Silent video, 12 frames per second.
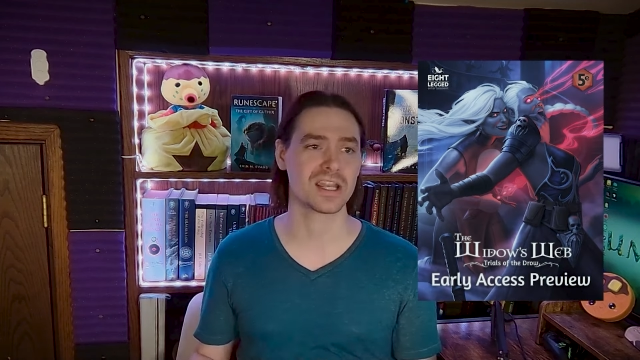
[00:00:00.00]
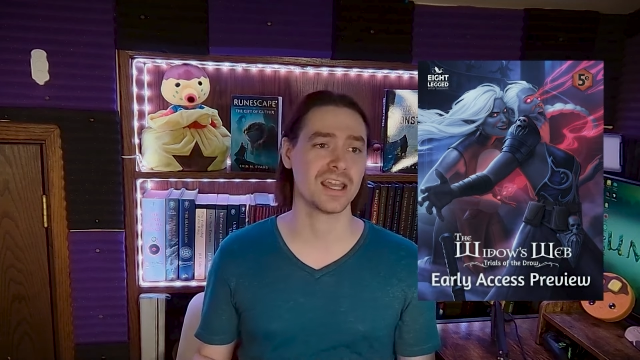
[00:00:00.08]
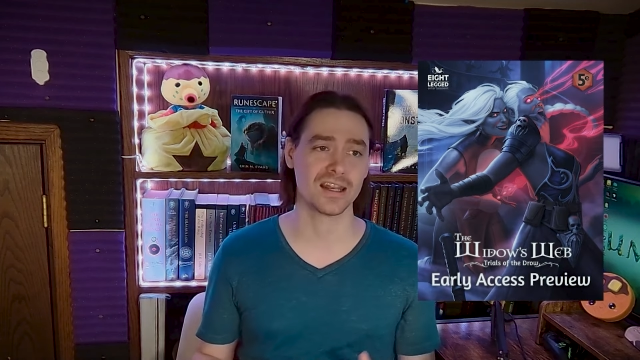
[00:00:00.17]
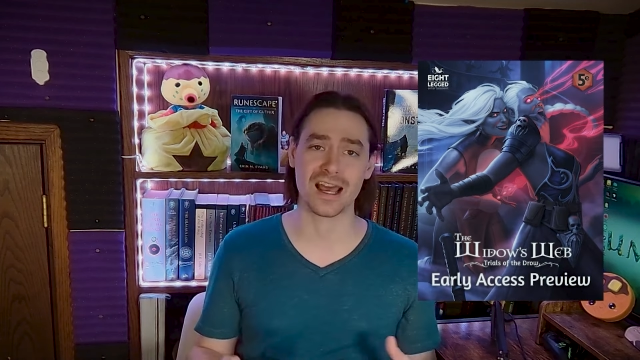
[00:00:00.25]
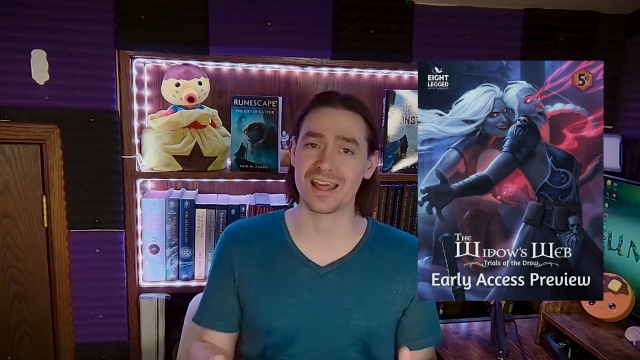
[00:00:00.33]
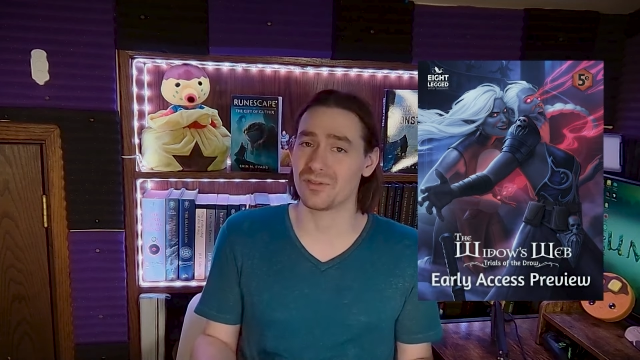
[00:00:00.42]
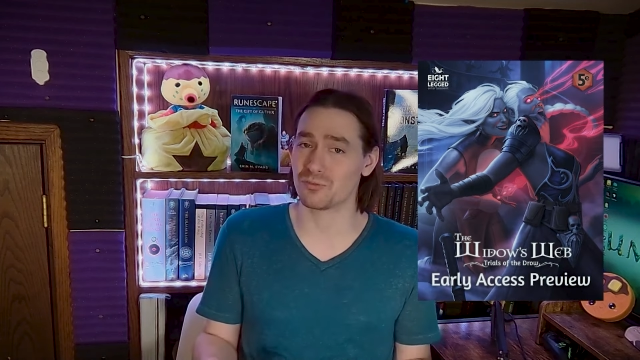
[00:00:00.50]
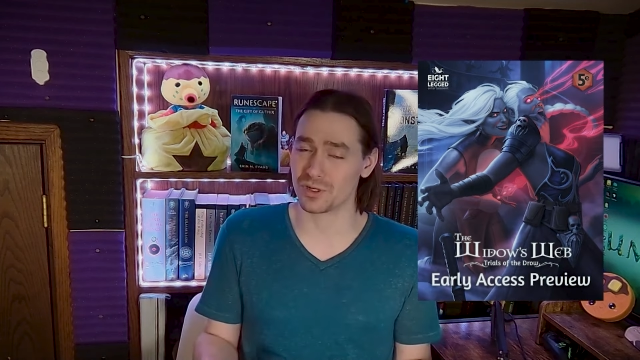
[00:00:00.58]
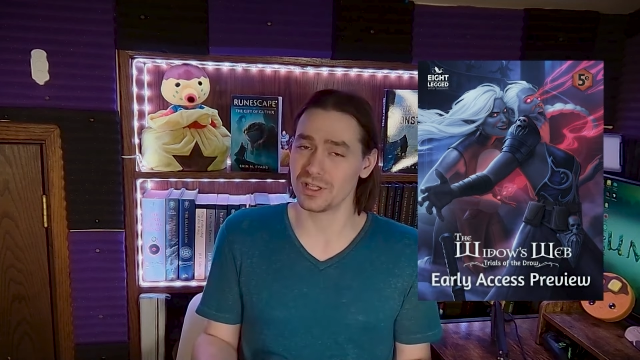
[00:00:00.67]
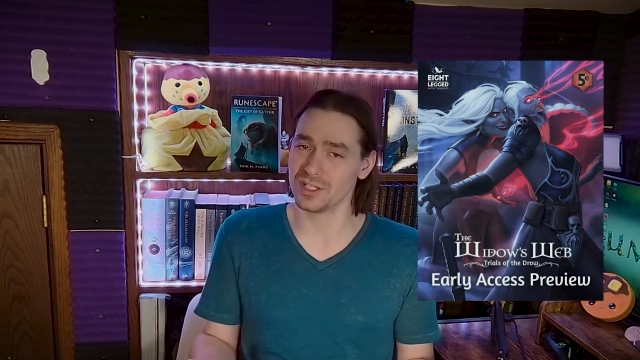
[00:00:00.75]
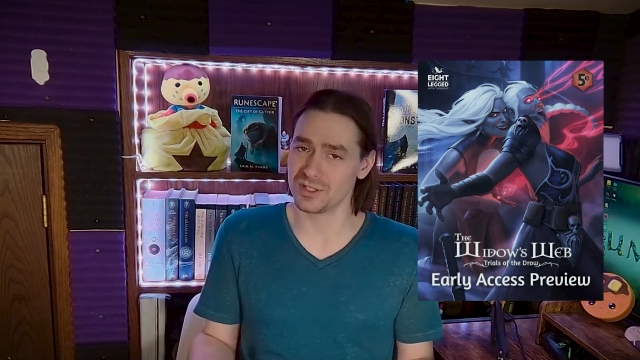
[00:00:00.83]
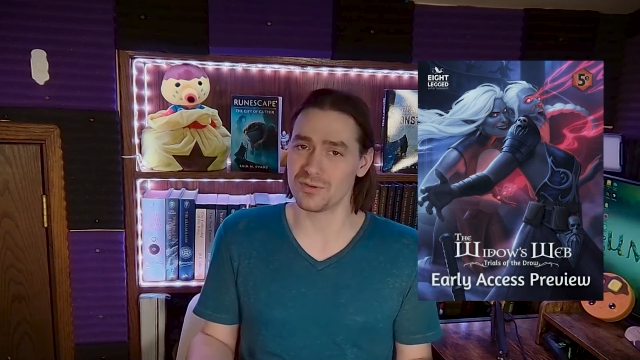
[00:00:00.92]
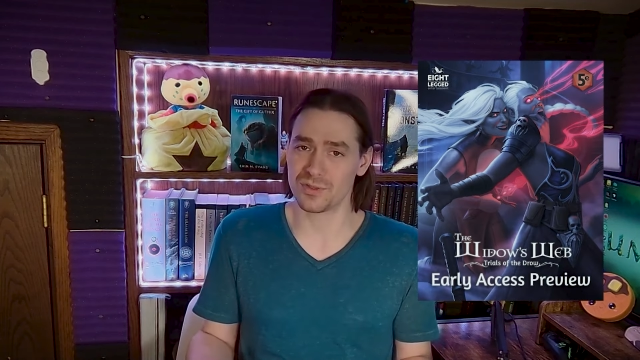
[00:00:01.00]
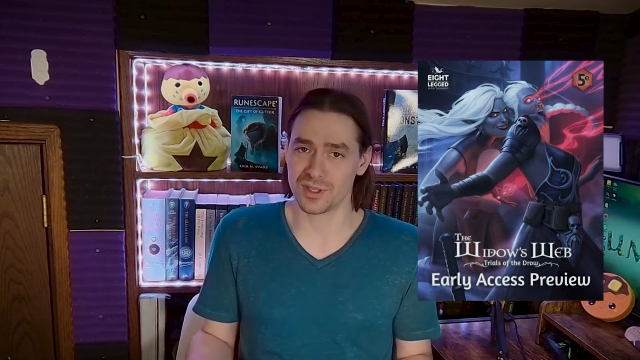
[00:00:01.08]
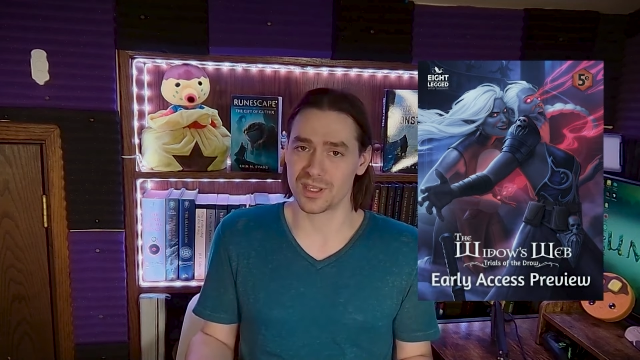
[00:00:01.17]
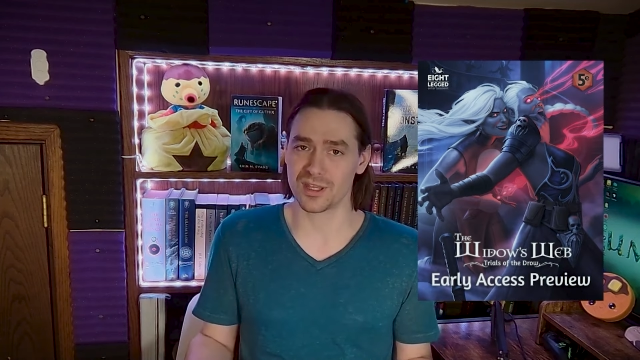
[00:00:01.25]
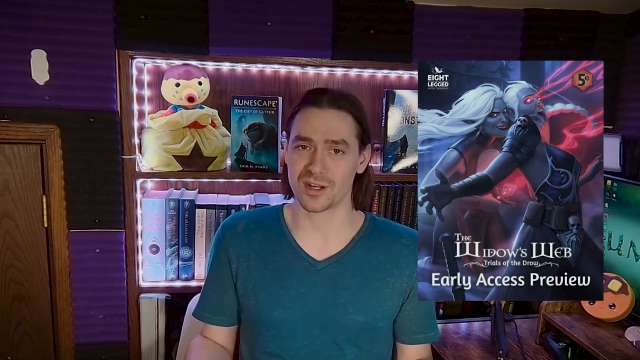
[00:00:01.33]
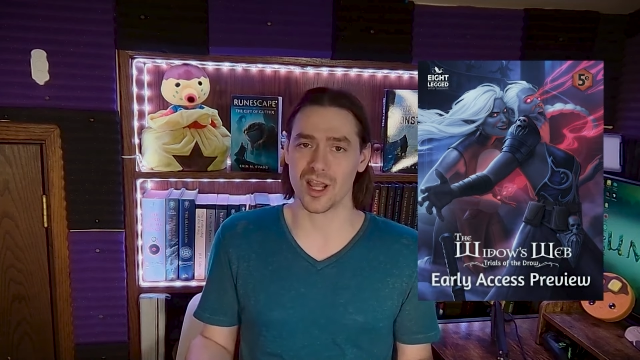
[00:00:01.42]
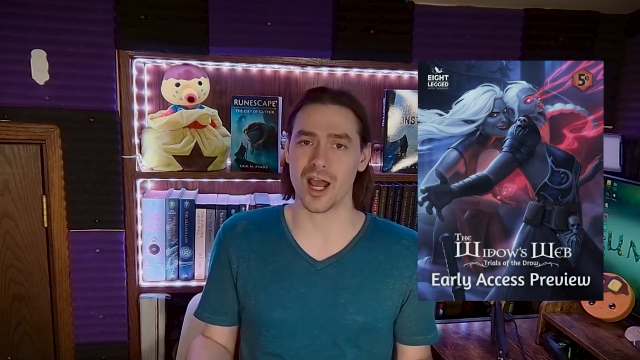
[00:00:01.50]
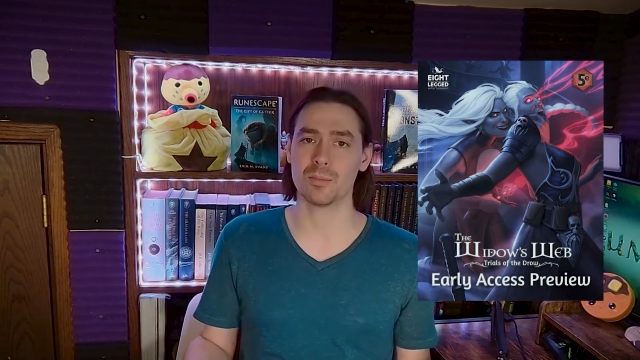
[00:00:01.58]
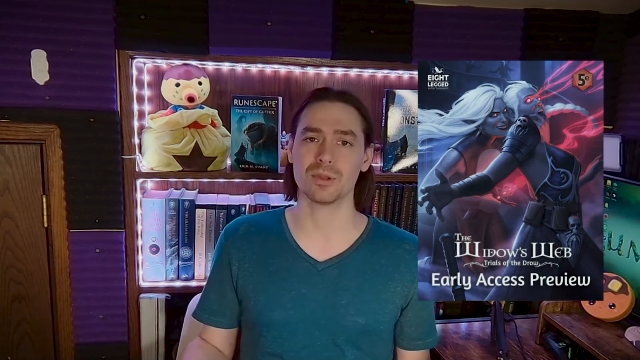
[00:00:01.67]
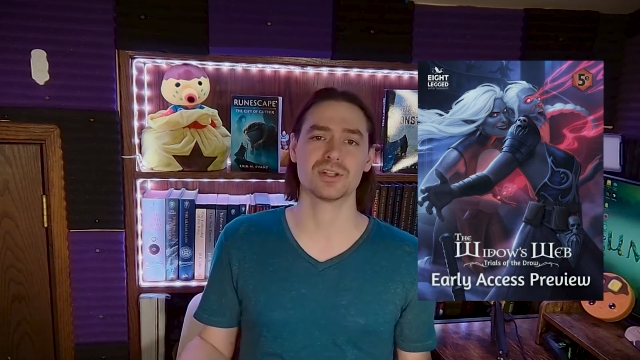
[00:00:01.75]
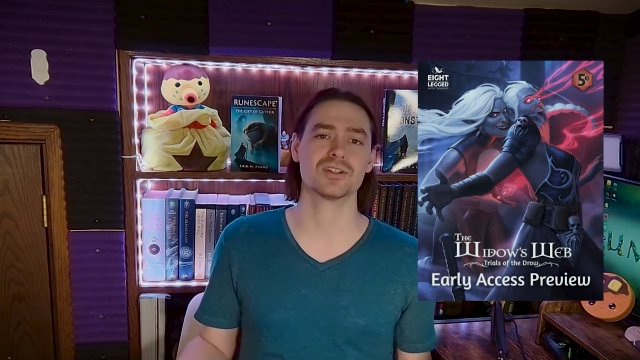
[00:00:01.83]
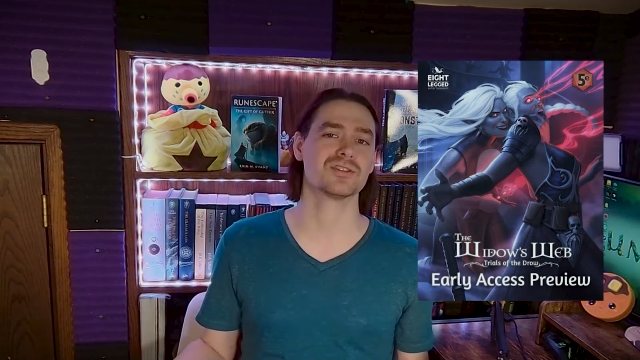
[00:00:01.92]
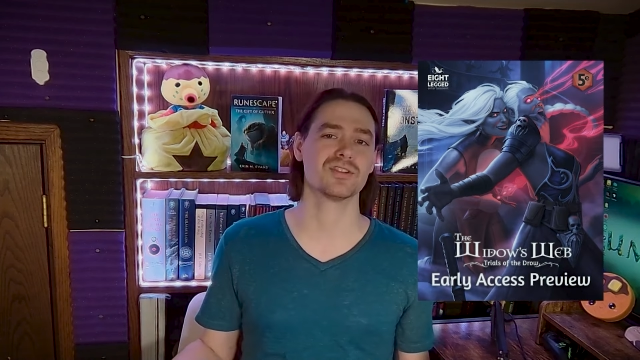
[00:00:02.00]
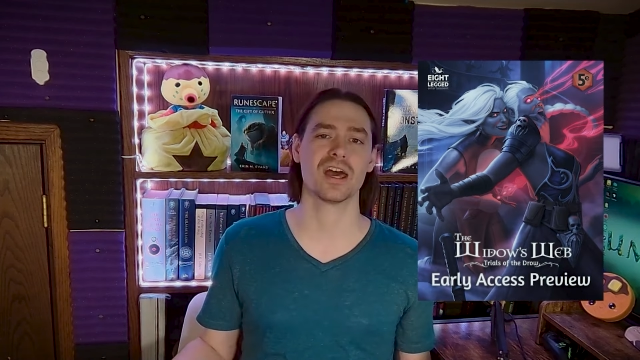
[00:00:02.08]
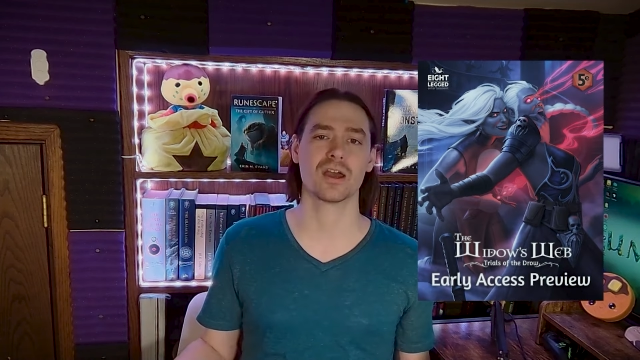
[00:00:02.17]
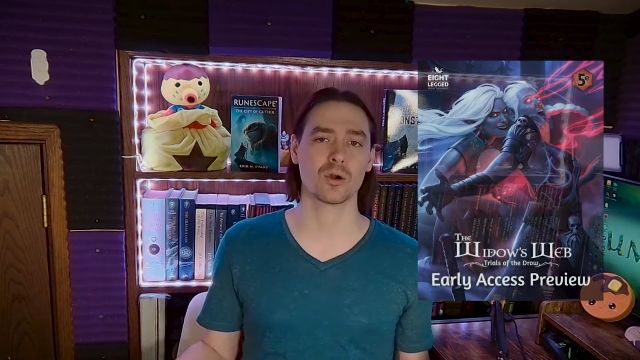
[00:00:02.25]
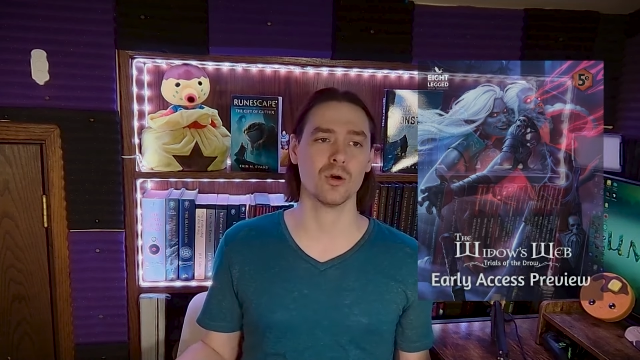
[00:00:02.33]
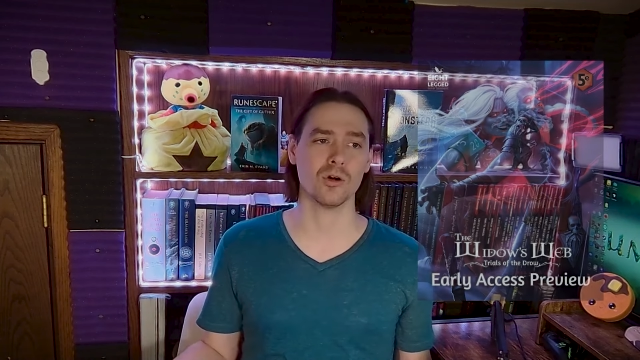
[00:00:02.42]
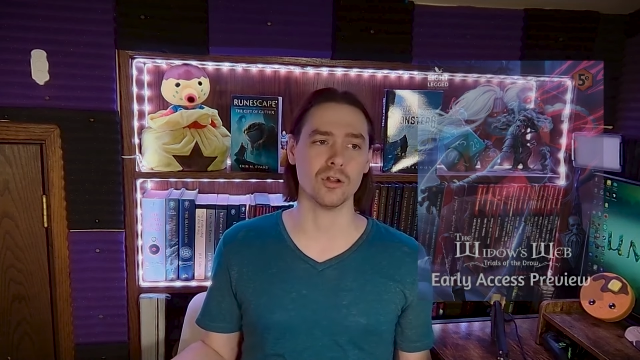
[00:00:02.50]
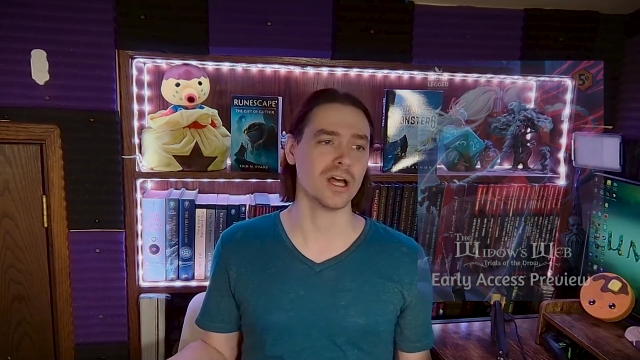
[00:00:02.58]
and I really do think it accomplishes that goal.